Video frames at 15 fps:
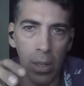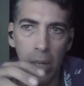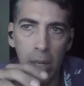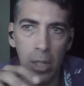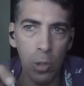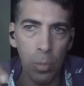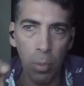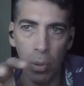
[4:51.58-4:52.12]
in
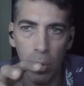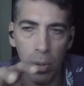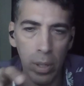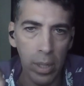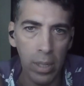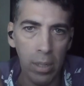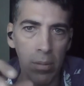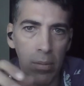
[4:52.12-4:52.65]

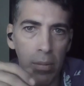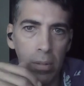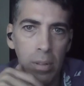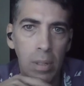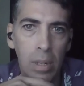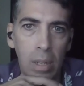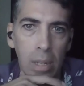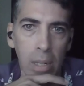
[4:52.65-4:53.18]
exploring
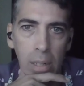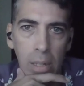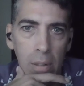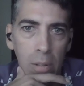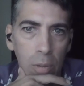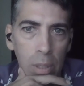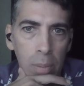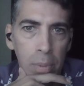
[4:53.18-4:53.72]

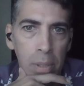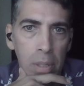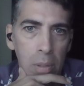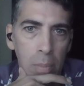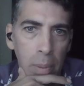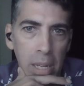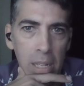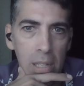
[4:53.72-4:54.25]
creepy
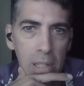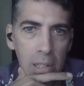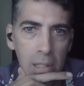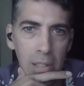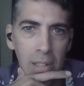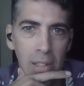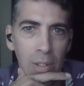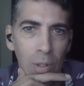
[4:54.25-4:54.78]

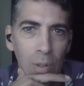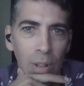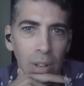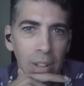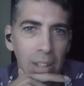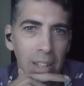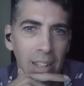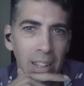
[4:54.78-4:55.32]
spaces and so
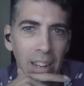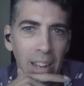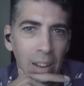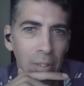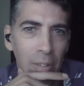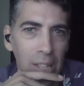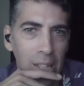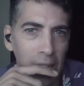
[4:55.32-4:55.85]
on, and
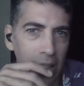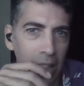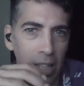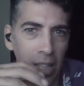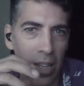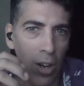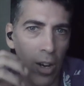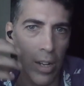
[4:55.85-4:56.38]
having
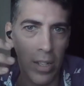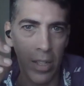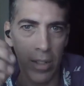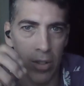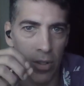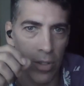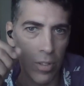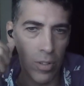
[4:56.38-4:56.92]
the
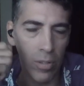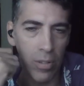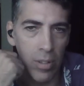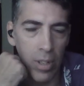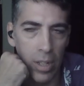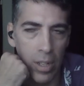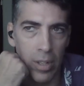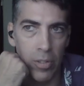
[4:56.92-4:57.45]
audience
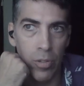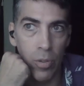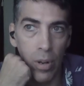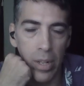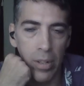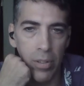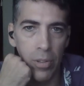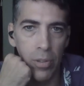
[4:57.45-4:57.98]

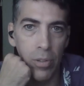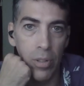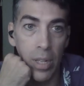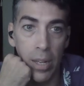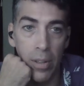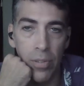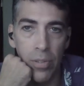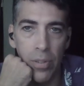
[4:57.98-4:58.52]
try to
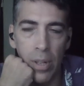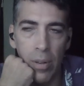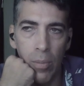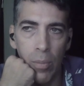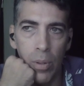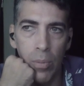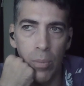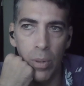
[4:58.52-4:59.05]
guess at
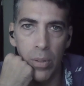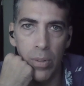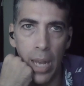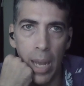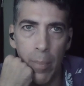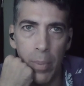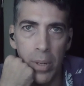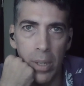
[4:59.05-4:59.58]
what's
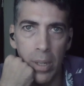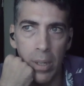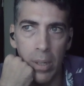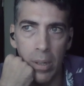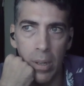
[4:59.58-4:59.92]
happening